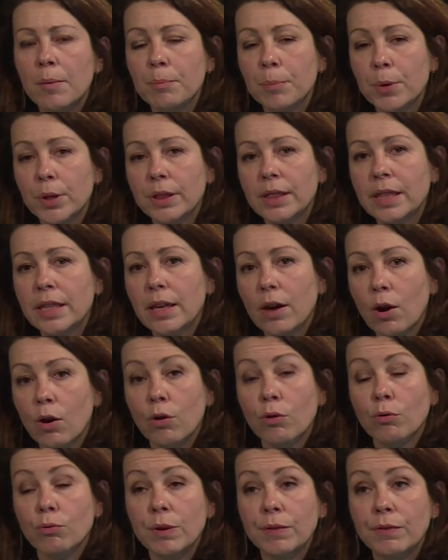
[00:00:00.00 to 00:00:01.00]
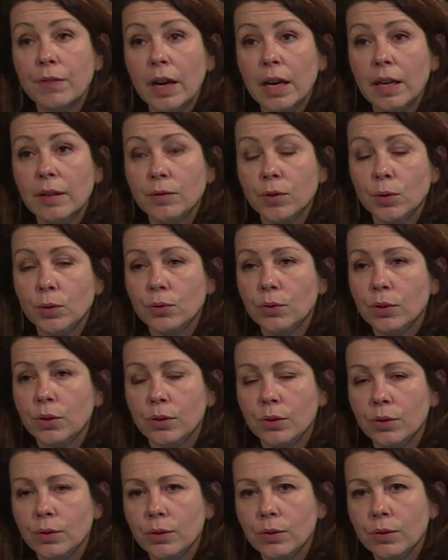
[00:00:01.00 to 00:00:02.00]
but they are revivals
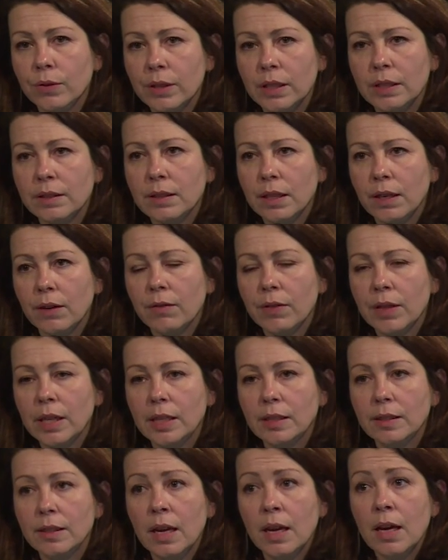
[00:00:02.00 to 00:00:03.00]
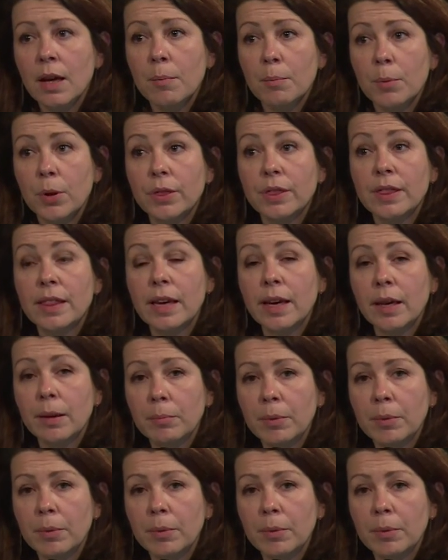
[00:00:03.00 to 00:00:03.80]
or these kind of things. But they